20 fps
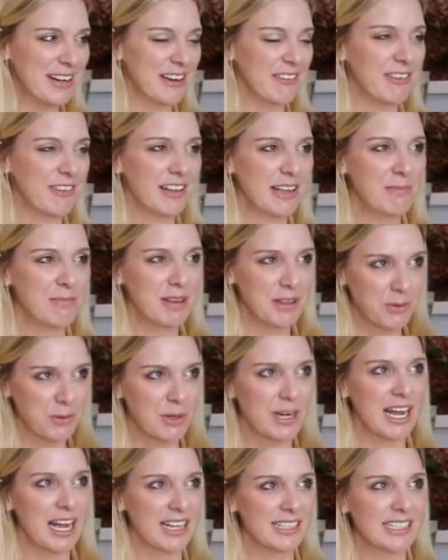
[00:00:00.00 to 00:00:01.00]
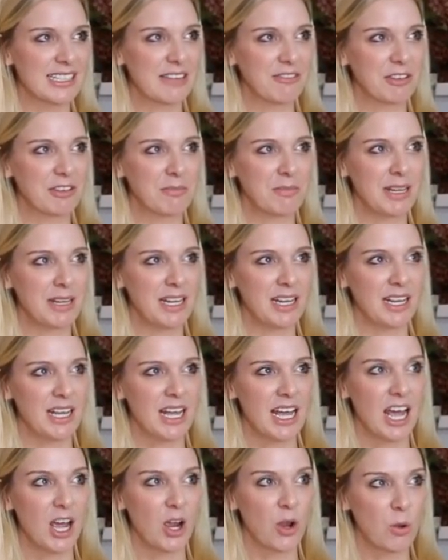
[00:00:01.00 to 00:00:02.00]
I feel like motherhood has given me
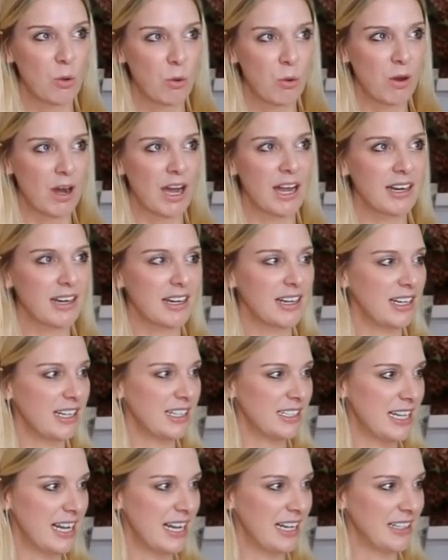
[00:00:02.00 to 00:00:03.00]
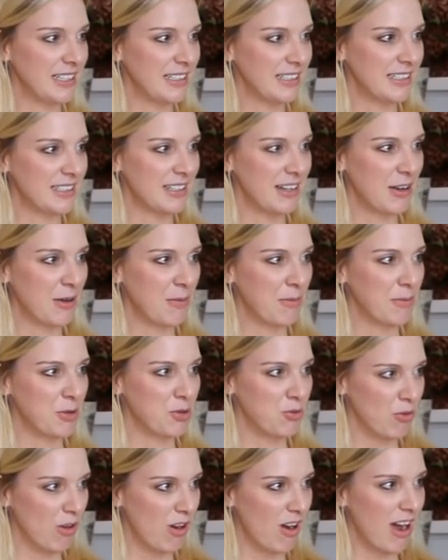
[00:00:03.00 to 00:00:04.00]
quite an intense um,
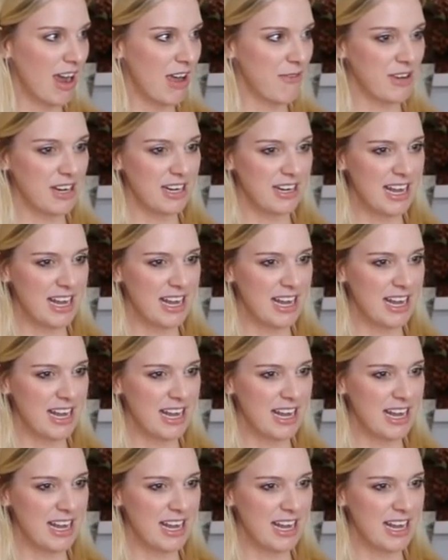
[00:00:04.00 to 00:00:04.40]
drive and,